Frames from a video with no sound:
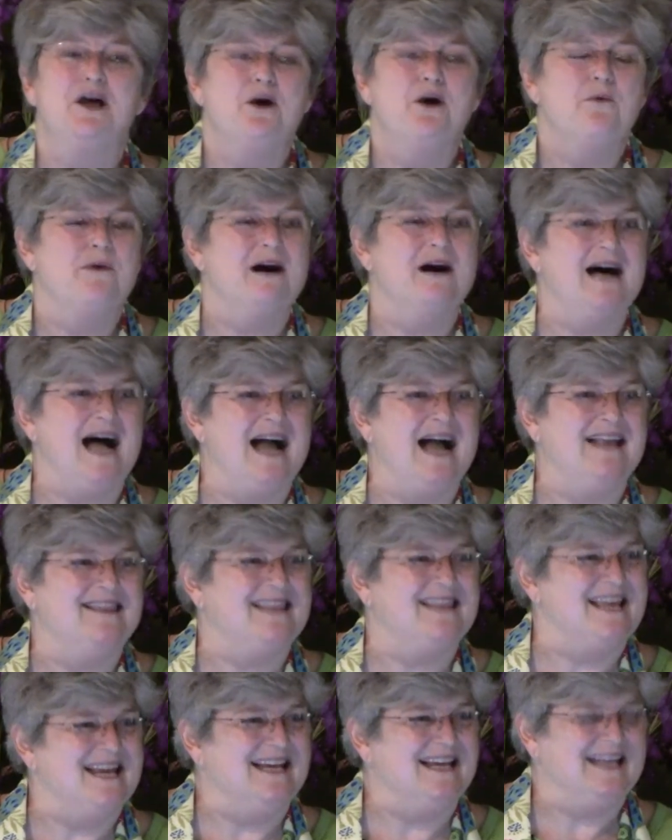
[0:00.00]
Well, I
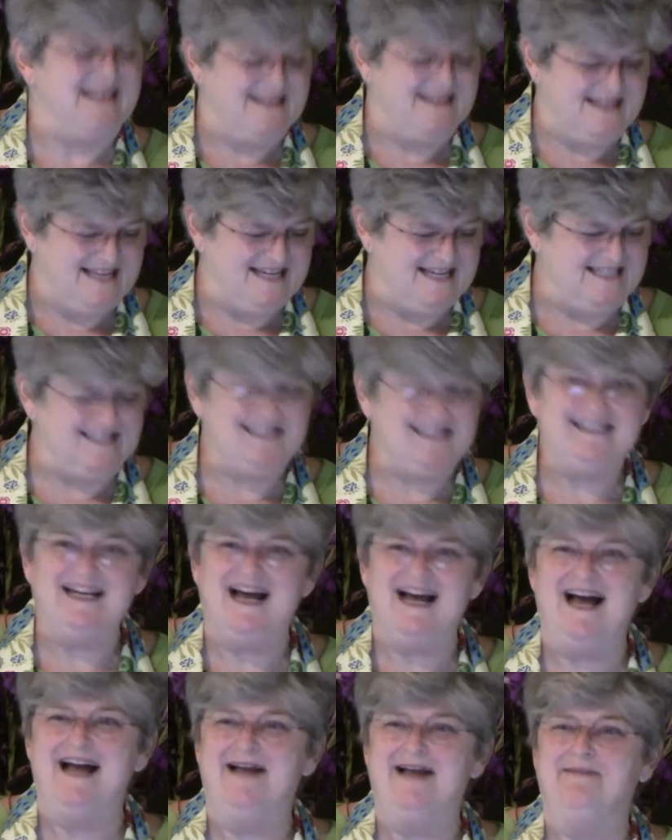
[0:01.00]
think at this
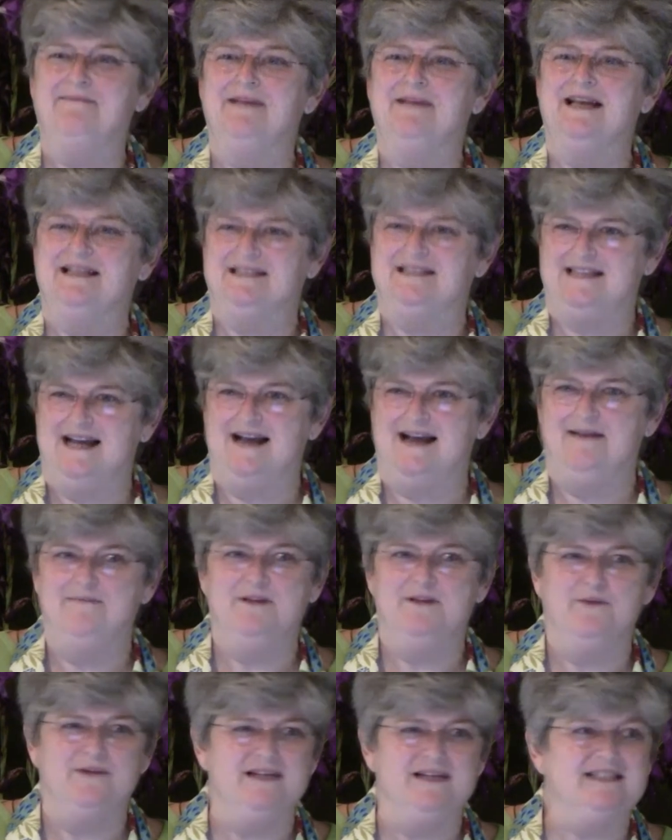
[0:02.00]
time, it's time
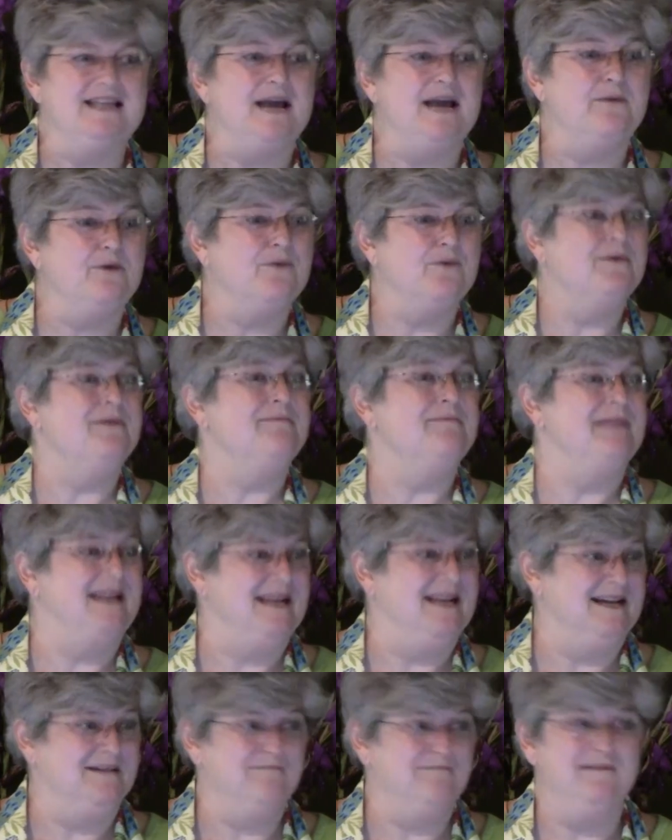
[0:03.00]
that we say what we
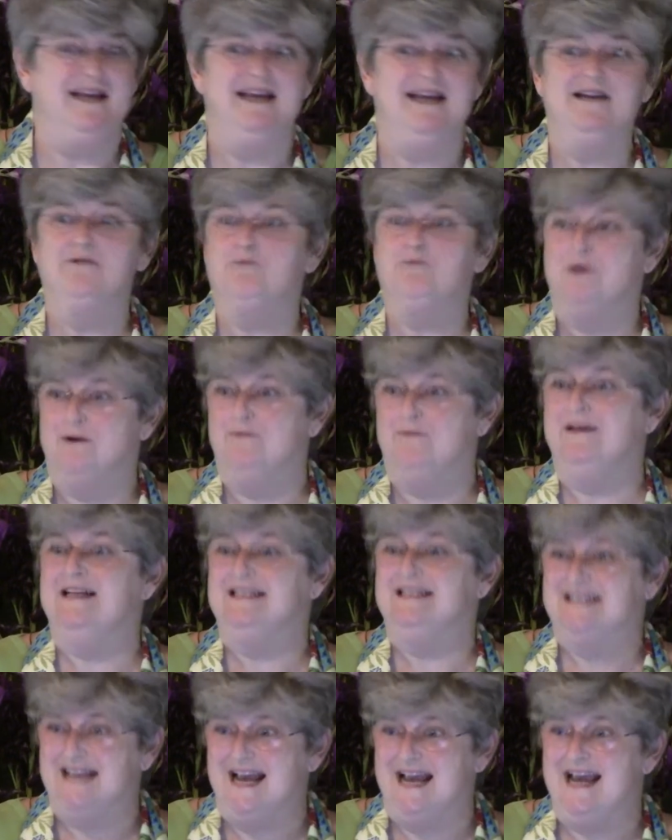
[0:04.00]
mean and mean what we
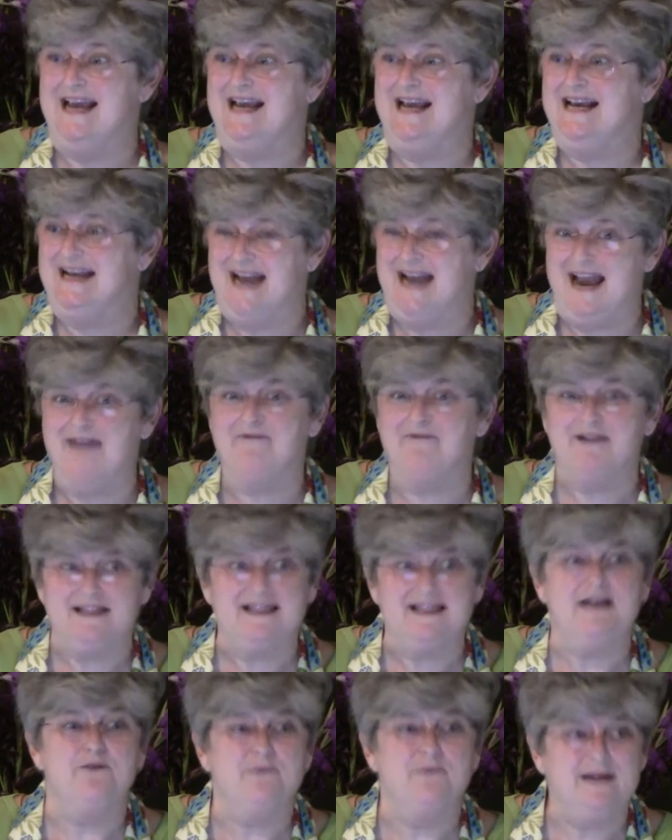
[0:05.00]
say in
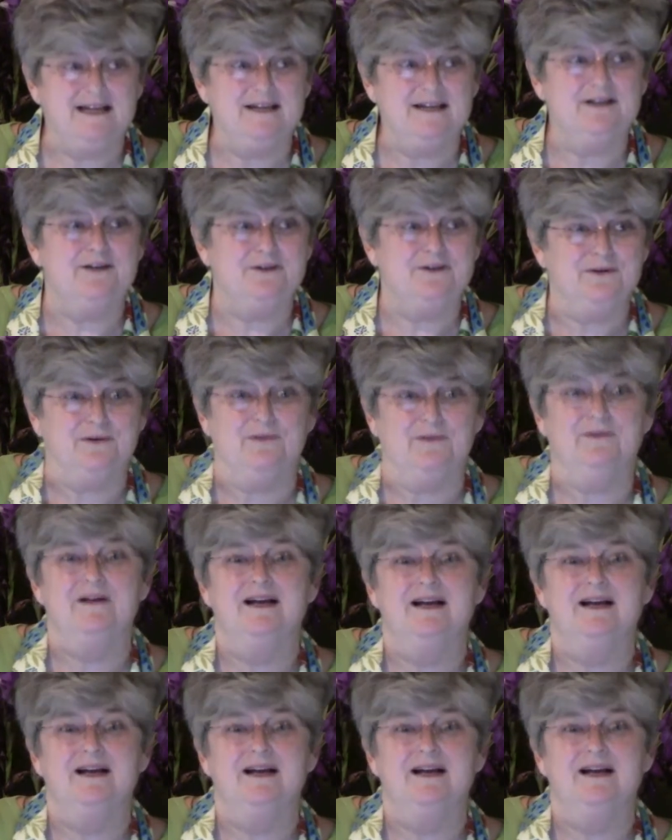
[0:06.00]
everything we do.